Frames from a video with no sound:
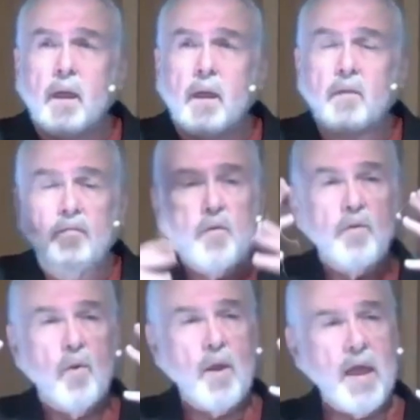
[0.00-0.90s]
if you
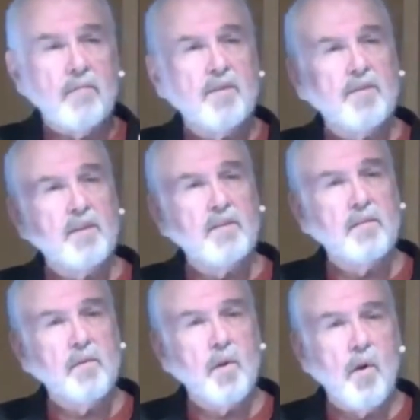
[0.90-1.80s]
don't have a sense
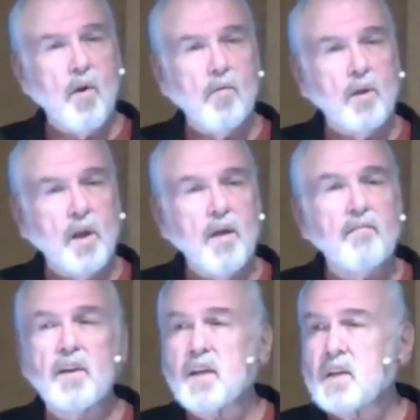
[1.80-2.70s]
of your own
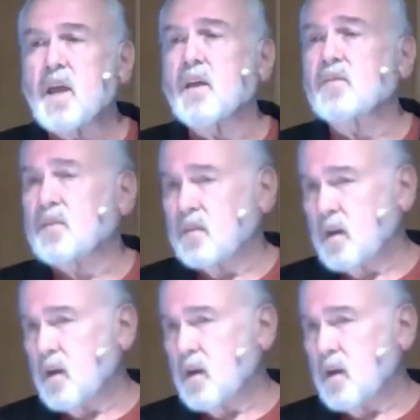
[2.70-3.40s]
loveliness